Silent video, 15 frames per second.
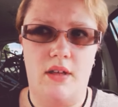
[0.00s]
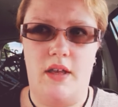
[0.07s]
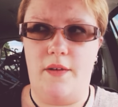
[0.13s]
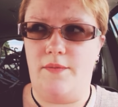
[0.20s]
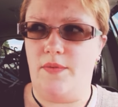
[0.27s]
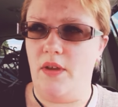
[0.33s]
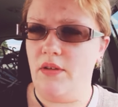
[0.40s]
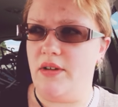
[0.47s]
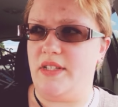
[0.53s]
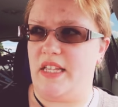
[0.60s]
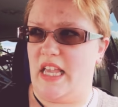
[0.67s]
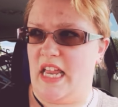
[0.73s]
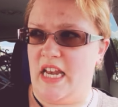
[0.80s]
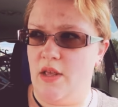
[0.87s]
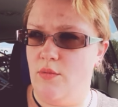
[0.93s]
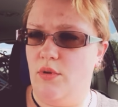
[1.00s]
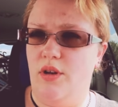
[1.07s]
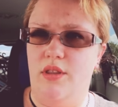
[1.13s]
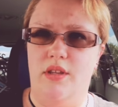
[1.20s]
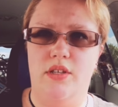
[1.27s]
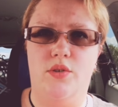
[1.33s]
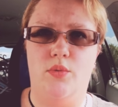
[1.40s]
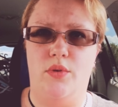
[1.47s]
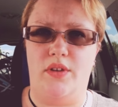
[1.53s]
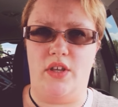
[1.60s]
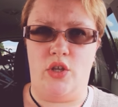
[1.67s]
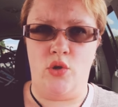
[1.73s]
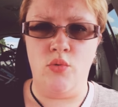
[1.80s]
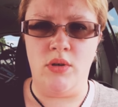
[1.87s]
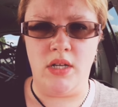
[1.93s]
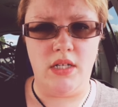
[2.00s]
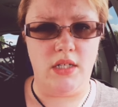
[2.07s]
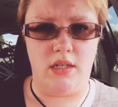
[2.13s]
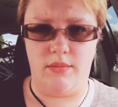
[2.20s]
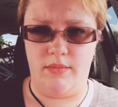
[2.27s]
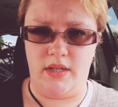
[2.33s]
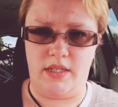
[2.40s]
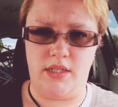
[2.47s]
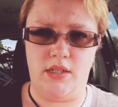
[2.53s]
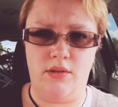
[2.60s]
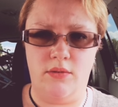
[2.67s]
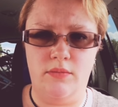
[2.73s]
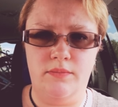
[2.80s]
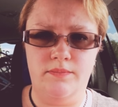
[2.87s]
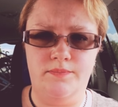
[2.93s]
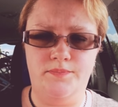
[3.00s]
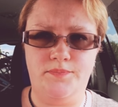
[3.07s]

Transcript: if there is anyone in this world that you need to commit to,